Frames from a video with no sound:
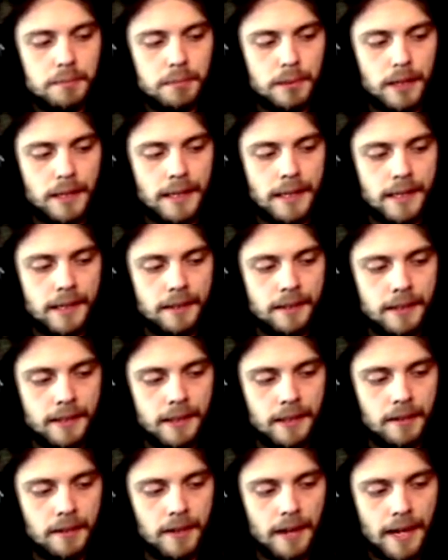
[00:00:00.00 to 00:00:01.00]
playing
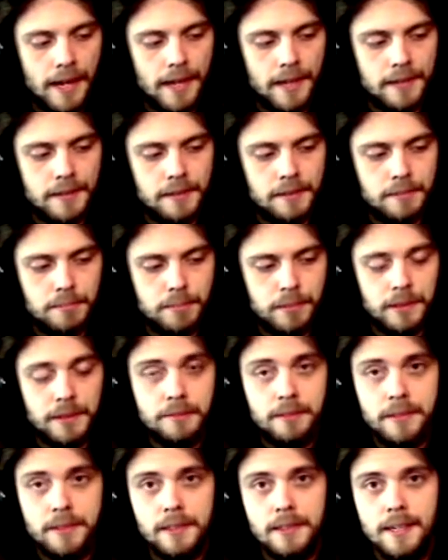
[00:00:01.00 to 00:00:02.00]
here, and
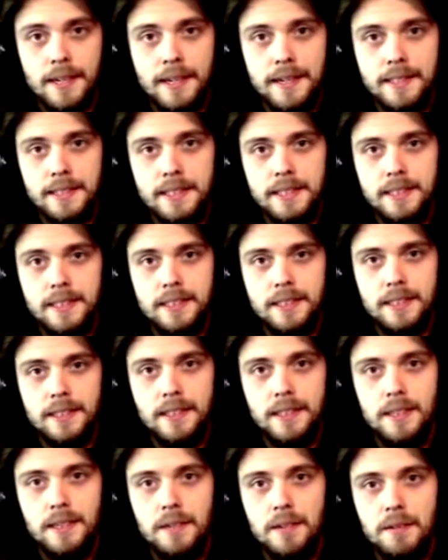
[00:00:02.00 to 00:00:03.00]
believe it or not, is
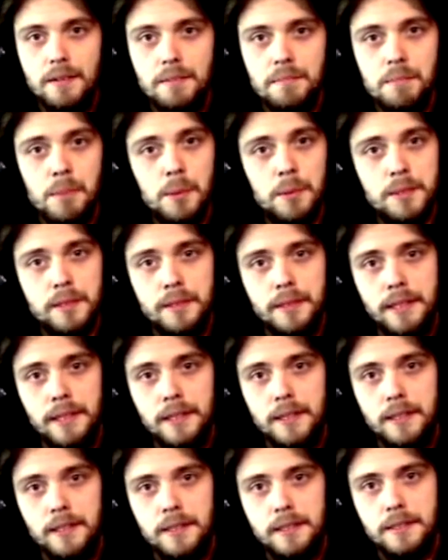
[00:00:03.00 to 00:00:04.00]

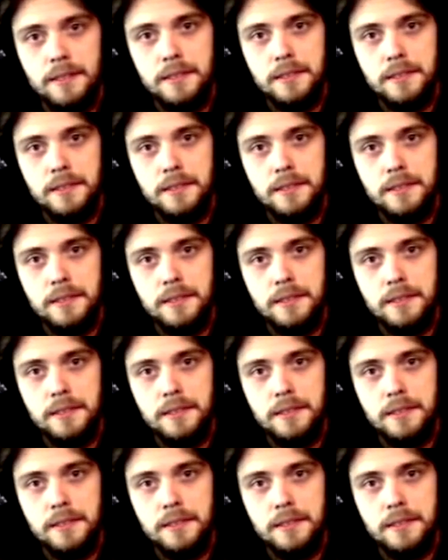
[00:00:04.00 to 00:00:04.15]
mostly